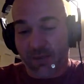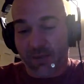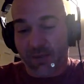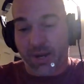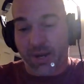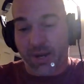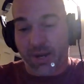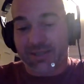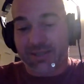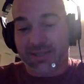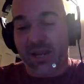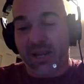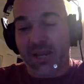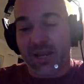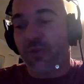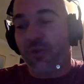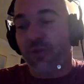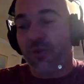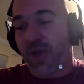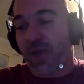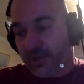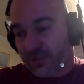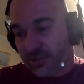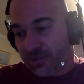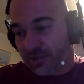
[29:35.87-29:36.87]
but I'll tell you
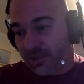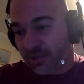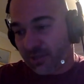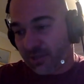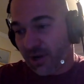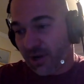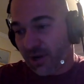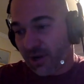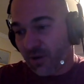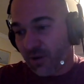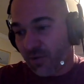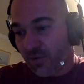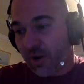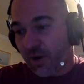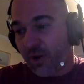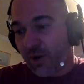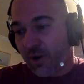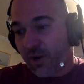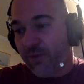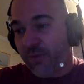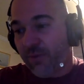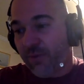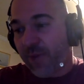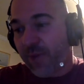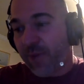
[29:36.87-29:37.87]
this right
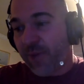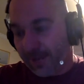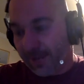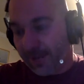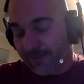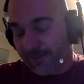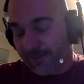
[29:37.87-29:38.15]
off the bat: